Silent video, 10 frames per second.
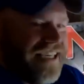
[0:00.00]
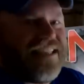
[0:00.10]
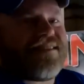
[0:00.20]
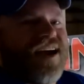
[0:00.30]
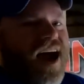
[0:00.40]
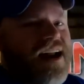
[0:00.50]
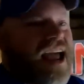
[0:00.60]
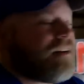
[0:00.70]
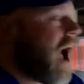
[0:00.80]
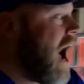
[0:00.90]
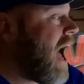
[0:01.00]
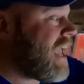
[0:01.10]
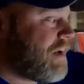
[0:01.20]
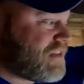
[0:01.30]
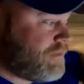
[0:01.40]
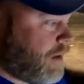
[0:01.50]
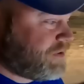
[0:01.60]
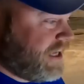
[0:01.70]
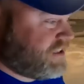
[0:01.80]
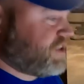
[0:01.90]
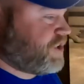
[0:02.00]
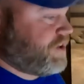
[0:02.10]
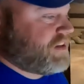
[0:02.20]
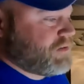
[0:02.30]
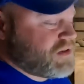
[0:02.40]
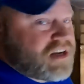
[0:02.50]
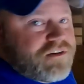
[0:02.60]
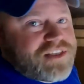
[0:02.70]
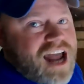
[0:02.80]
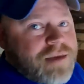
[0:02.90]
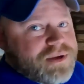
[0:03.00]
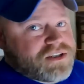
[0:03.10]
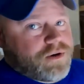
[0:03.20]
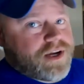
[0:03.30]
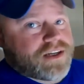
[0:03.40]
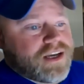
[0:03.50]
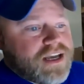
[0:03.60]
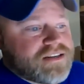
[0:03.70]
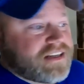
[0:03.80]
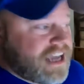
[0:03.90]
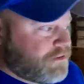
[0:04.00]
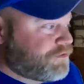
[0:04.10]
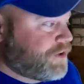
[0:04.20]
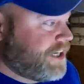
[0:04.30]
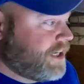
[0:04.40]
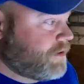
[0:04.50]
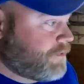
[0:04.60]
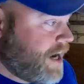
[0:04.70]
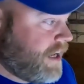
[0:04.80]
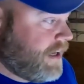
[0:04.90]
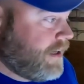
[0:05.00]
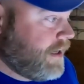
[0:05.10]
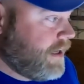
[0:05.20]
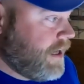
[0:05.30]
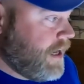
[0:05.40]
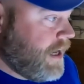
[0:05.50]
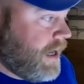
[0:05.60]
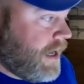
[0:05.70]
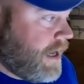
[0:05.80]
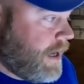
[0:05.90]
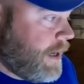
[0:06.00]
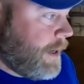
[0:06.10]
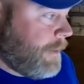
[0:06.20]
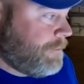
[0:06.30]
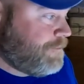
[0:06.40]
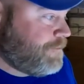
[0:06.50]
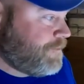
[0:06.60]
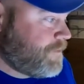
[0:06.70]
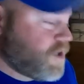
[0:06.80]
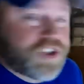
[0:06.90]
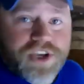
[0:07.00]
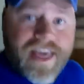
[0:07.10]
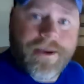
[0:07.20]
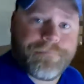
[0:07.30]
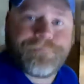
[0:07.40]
the inside, I, I have some updates to show you some stuff that I've been doing to get Frida ready. Um, so I'll show you that.